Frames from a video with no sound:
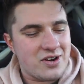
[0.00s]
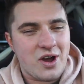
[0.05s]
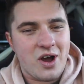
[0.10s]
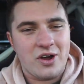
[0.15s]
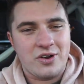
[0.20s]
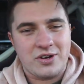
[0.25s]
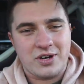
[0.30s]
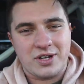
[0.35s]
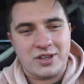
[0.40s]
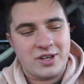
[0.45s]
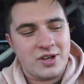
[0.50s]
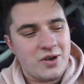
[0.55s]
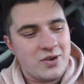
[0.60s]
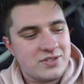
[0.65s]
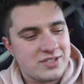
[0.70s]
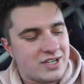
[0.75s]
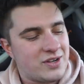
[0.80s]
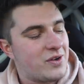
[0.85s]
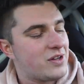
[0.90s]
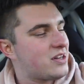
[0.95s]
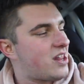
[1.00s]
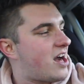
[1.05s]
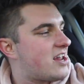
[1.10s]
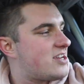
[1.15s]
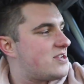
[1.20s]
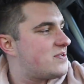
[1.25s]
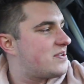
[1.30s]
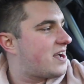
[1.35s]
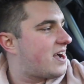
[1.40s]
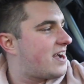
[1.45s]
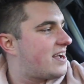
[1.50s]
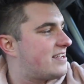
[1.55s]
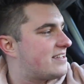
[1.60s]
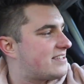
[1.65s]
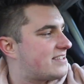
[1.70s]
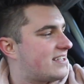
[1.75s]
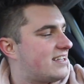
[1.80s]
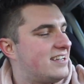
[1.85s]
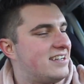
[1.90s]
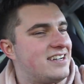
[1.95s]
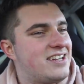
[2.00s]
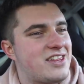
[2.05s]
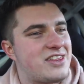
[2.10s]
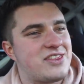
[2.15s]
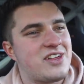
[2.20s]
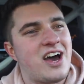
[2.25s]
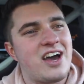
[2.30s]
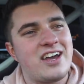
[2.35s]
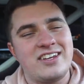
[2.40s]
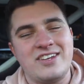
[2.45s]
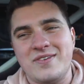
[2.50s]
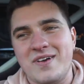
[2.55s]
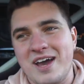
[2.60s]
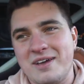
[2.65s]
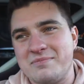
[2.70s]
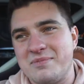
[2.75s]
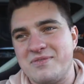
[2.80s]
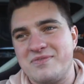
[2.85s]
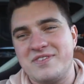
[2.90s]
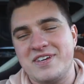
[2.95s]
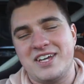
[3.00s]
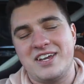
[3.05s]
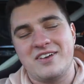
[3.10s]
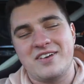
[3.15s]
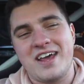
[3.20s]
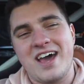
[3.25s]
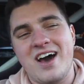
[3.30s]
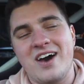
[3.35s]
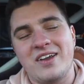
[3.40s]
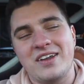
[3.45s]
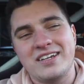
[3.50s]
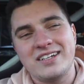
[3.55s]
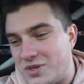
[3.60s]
underglows. I know a lot of you guys thought you had me figured out.